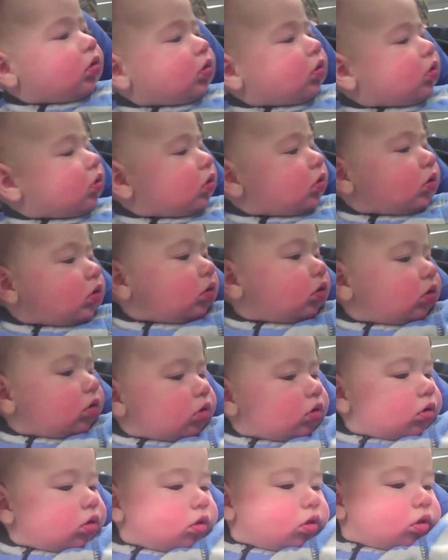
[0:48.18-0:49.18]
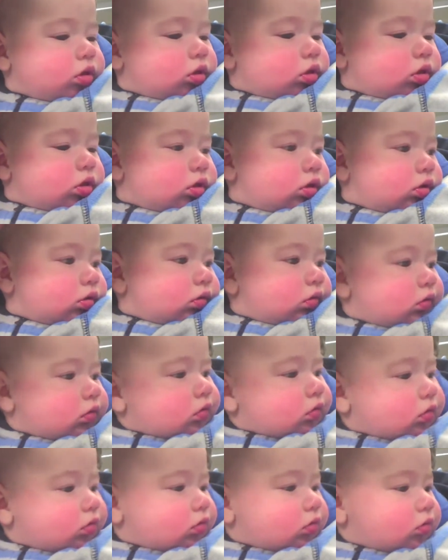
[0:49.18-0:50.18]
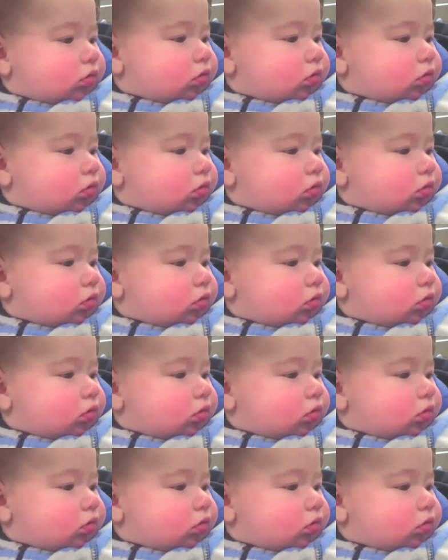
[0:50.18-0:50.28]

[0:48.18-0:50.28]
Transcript: guy? Are you double X? I don't think